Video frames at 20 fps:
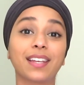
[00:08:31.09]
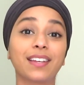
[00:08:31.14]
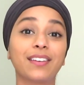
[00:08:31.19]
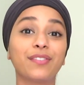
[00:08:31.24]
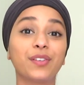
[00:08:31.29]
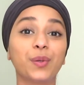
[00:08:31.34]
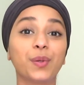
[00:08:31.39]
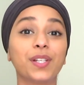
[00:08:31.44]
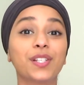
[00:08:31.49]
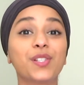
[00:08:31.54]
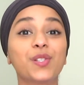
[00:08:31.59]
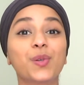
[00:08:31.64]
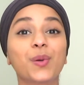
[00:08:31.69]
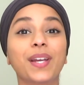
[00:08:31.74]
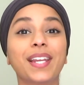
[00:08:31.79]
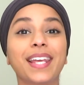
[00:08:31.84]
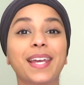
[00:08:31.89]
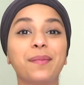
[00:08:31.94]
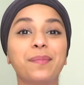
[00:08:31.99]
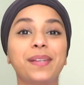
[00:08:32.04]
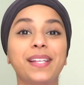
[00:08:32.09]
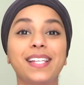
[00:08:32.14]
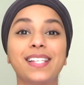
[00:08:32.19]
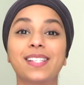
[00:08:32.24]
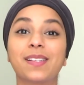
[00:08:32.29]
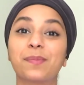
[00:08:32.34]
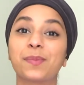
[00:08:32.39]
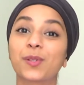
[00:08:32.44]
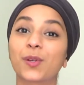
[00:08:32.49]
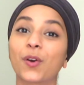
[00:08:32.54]
If you enjoyed it, please
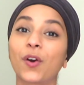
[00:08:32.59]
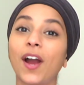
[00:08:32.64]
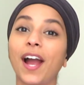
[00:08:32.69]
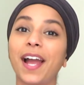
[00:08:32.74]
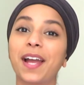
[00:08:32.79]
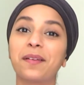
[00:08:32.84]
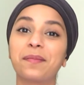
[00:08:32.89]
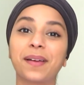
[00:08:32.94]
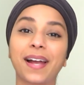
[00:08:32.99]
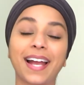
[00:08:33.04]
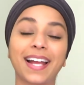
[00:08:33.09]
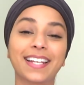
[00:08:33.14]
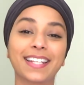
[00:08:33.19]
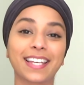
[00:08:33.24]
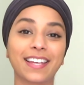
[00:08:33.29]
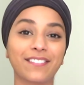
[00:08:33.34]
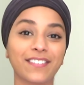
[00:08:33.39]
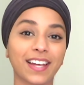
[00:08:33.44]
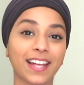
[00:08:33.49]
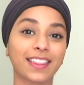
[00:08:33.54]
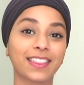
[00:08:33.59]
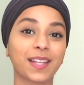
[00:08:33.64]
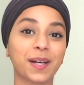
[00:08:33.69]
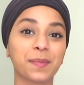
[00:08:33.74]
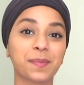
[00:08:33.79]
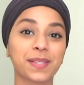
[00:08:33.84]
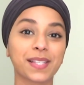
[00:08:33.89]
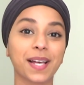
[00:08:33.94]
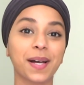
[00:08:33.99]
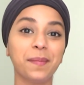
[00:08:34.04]
subscribe and give it a
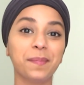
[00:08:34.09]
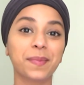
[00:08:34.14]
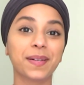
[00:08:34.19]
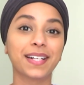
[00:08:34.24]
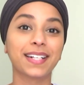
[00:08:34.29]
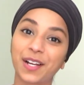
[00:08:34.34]
thumbs up.